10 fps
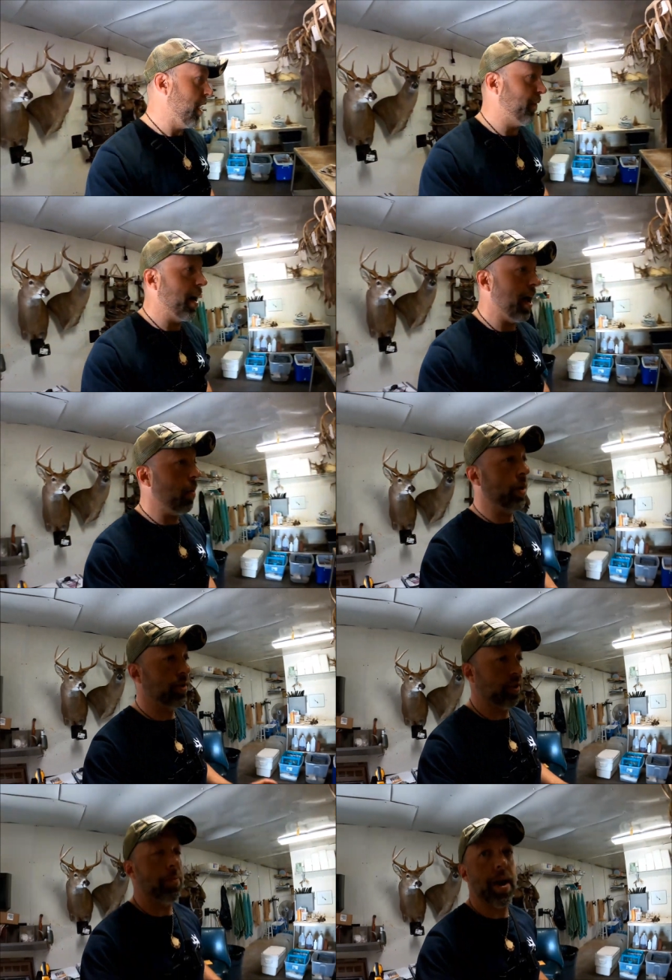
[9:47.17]
I
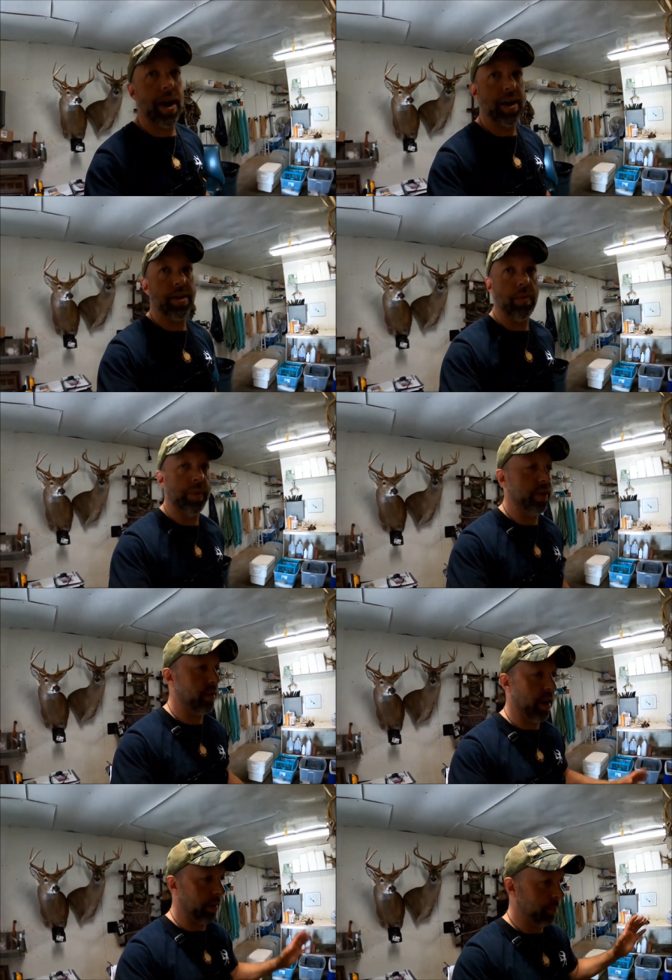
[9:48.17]
wish so bad I'd known
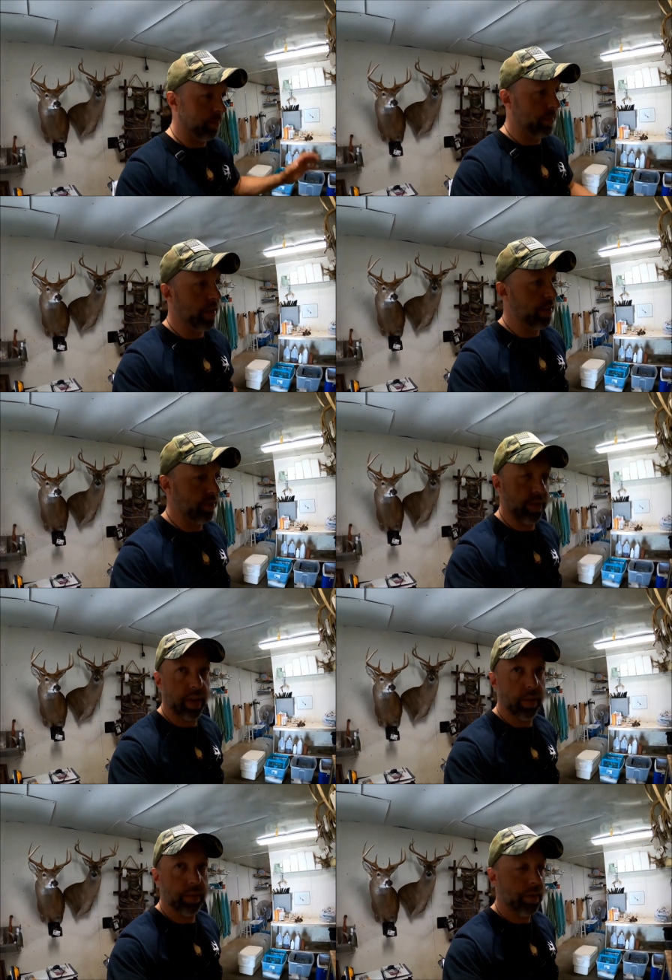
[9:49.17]
this like 10 years
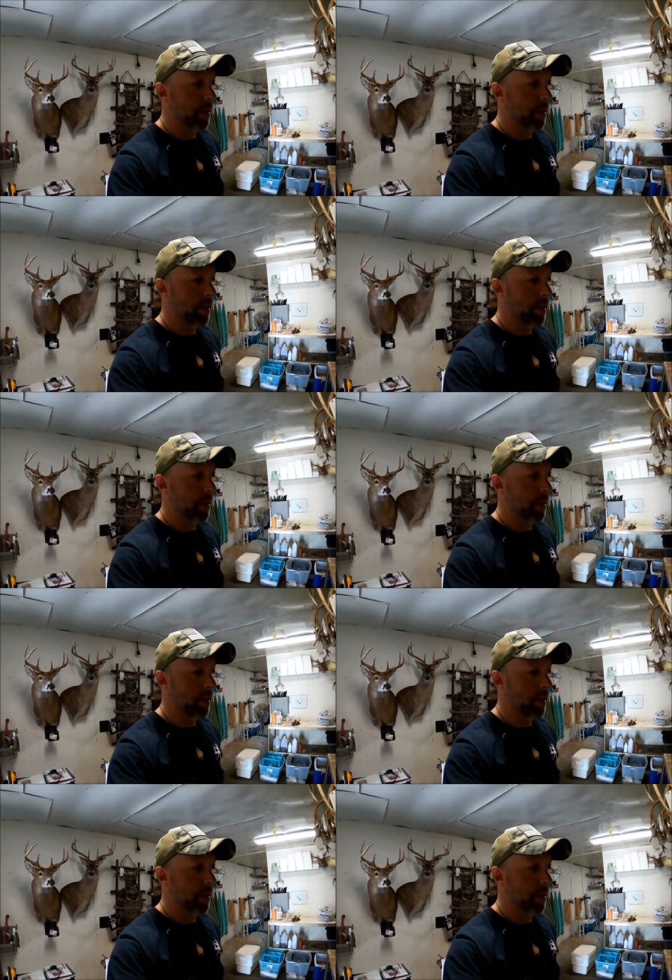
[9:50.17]
ago.